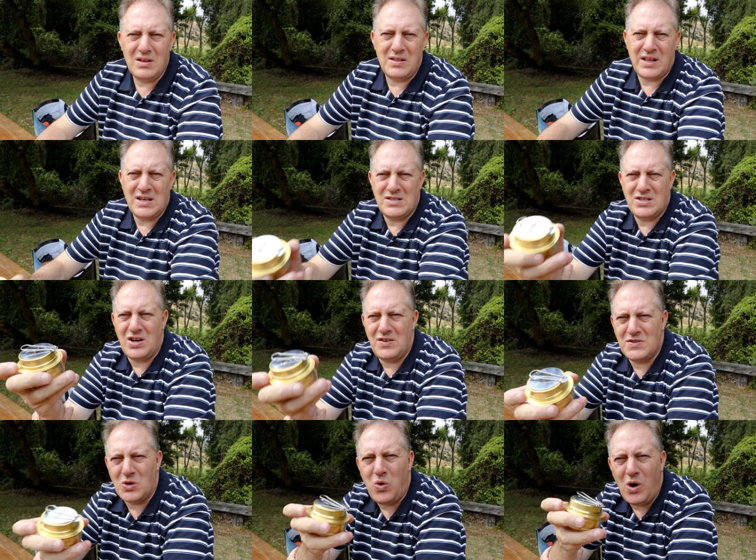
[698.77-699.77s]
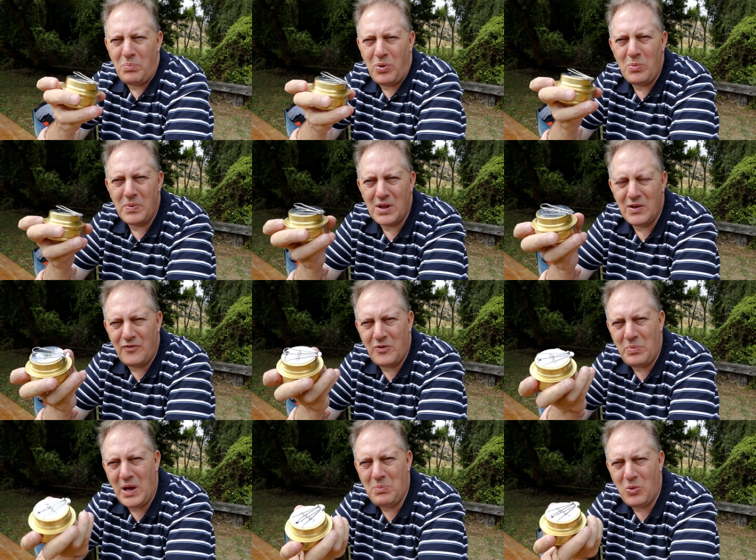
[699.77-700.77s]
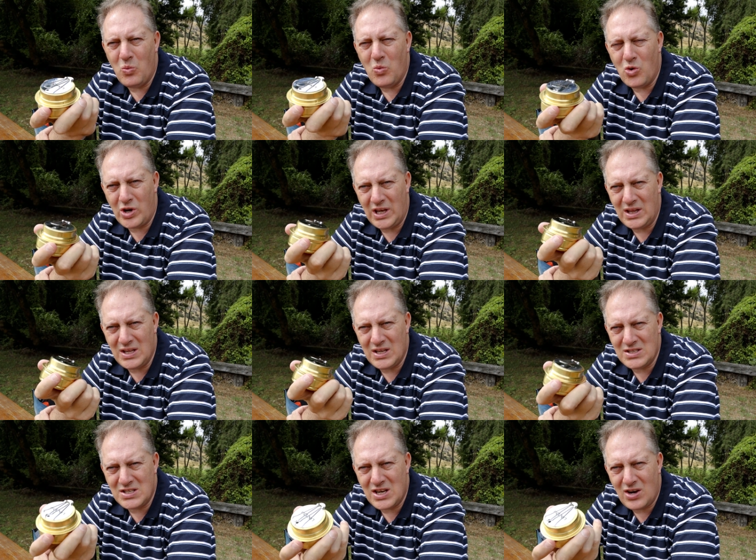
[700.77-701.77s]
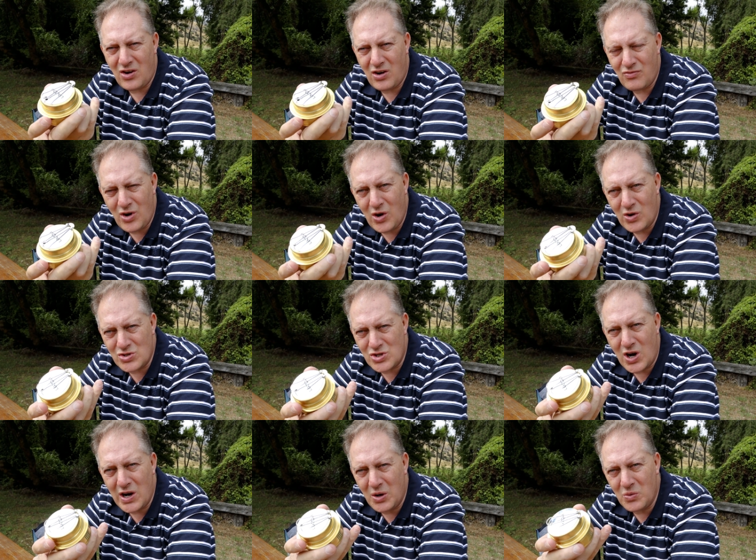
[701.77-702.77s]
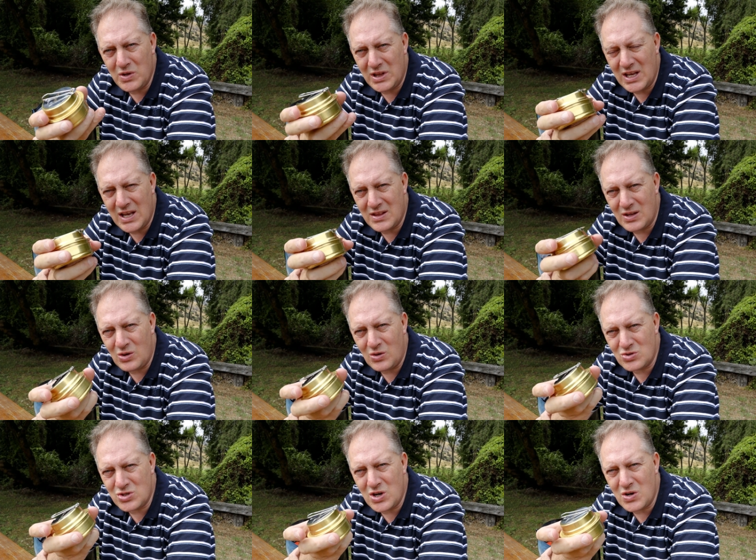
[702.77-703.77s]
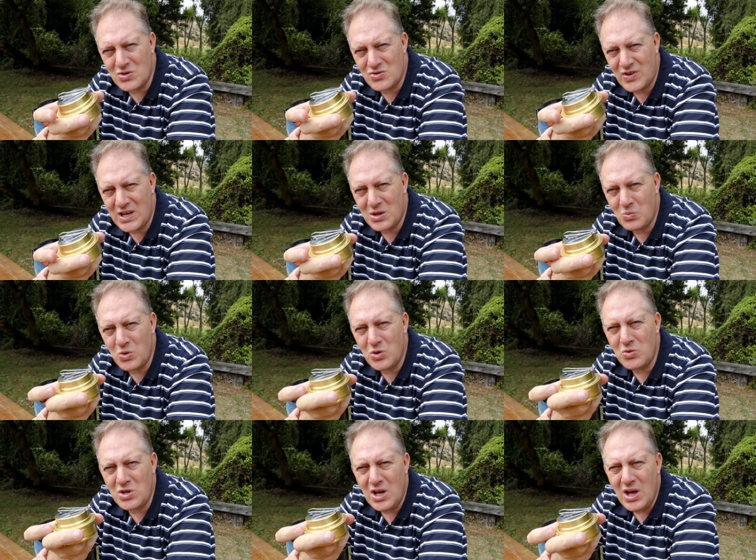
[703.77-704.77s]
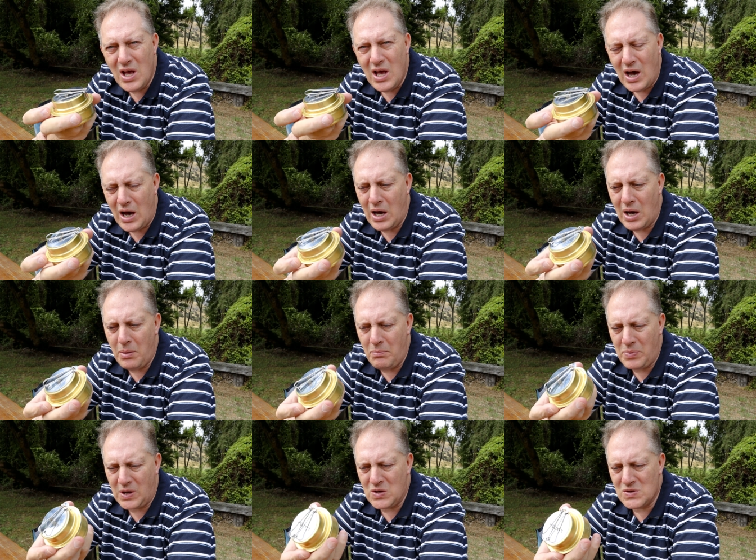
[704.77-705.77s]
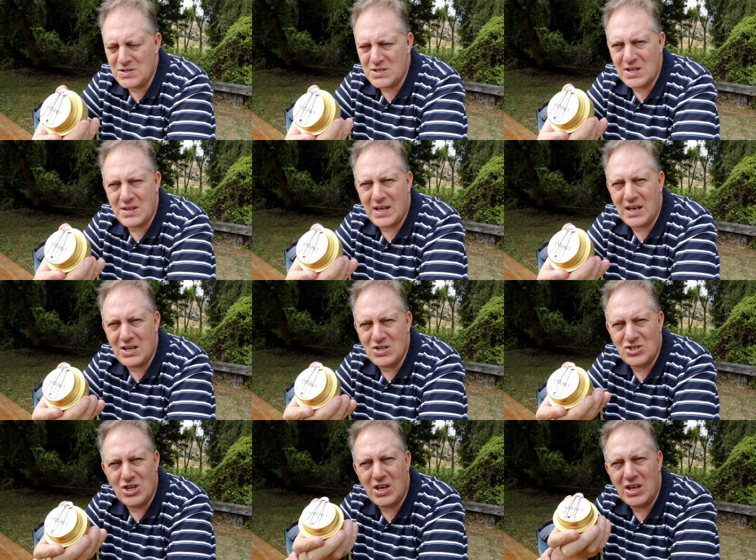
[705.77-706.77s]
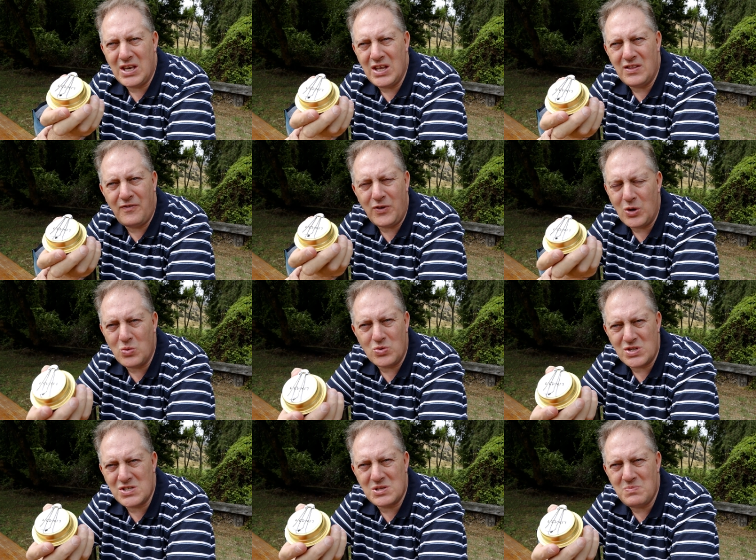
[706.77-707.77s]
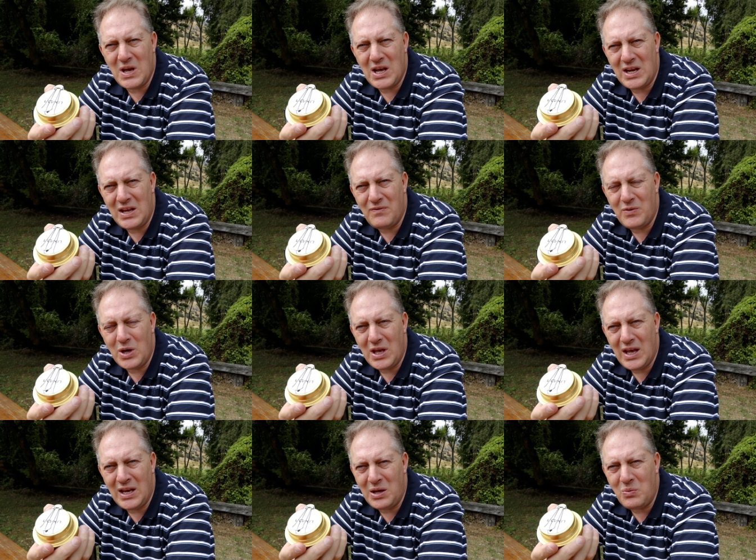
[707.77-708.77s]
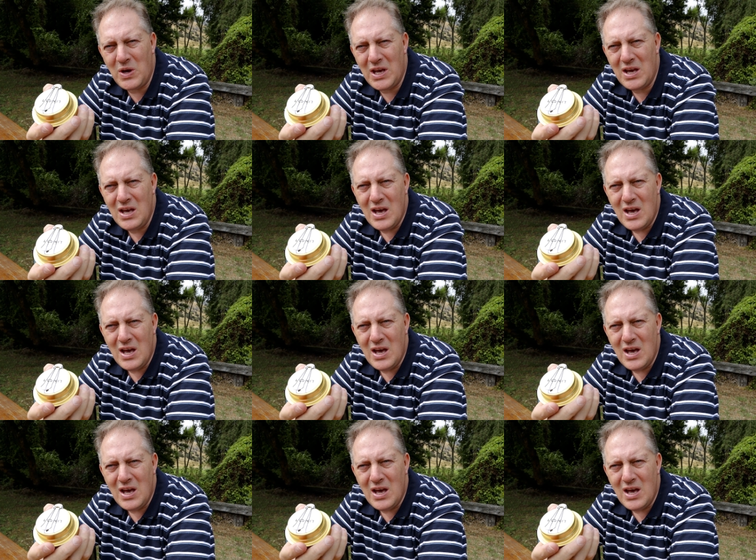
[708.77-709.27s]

These stoves are quite popular for people walking the Te Araroa Trail and the other long trails around the world, because the thing is, you can get the fuel just about anywhere.